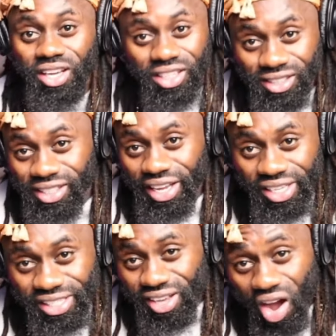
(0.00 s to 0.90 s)

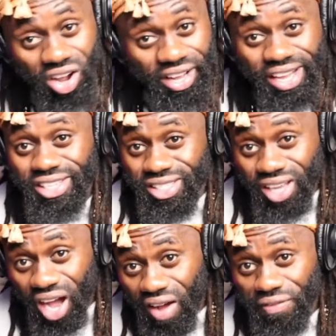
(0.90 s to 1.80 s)
This song
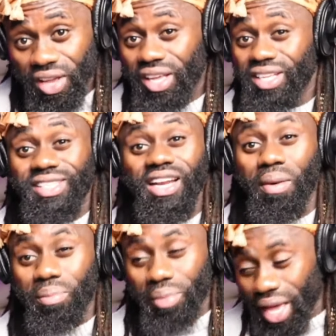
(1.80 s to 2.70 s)
itself is an
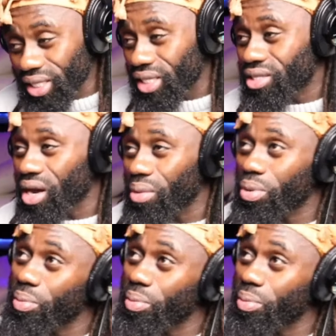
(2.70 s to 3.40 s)
amazing song, bro.